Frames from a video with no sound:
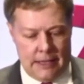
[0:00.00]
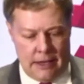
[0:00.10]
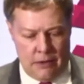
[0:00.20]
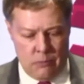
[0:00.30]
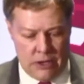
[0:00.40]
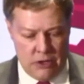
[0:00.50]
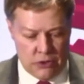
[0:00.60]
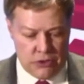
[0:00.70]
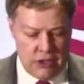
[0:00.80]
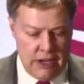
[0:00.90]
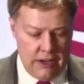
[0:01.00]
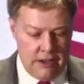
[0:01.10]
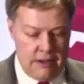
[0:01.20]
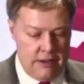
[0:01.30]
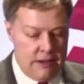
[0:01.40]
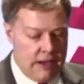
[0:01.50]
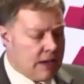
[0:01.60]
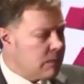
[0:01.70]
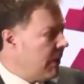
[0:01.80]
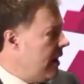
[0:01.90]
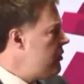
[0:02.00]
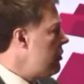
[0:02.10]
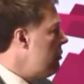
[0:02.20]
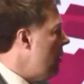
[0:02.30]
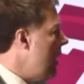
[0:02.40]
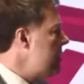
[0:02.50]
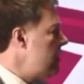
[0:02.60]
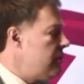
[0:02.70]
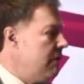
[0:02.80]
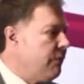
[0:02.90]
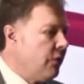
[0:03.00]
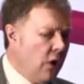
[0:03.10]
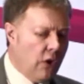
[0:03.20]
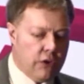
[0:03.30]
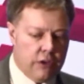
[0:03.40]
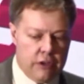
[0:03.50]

And when you're seeing exponential rises in fraud